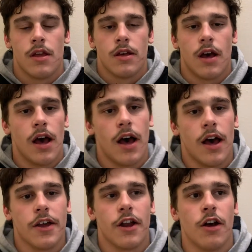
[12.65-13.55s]
You
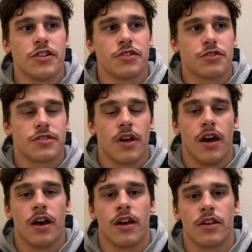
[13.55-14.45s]
know, it was just
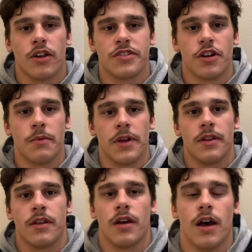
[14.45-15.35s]
a good tournament.
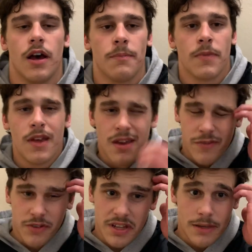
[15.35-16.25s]
A
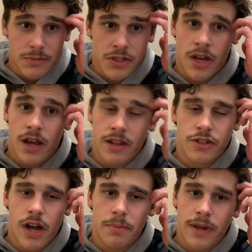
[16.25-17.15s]
few teams, they
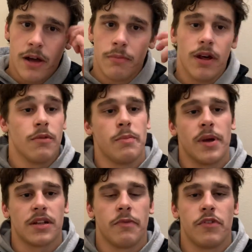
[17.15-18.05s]
dropped out, but we
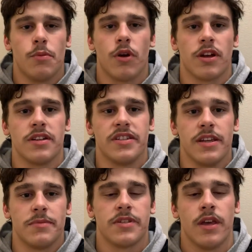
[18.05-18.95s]
picked up a few more good
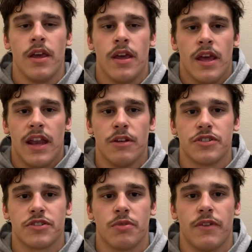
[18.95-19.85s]
teams. And it was
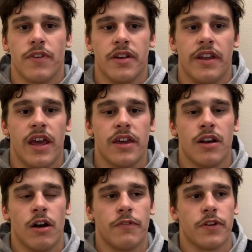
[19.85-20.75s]
just a really fun day. You
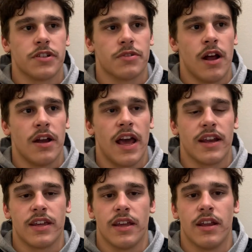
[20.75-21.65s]
know, first round, I had
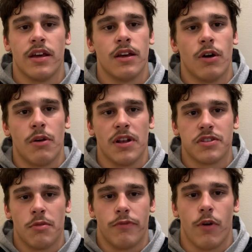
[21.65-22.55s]
a kid who I
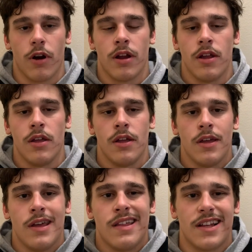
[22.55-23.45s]
wrestled before.
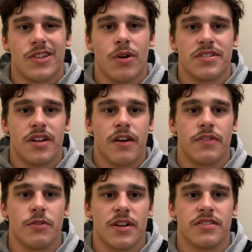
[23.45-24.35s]
That's always tough.
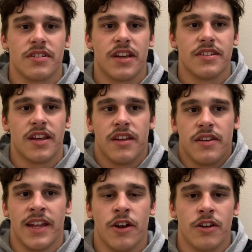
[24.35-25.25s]
You wrestle the kids
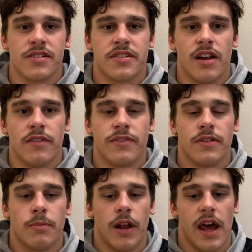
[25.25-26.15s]
that they know your stuff,
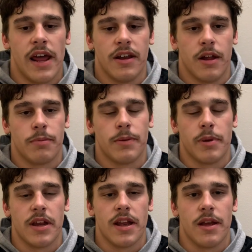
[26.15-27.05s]
but I ended up
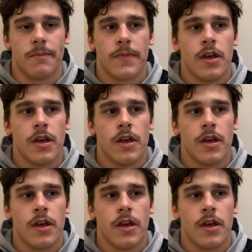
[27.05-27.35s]
hitting him.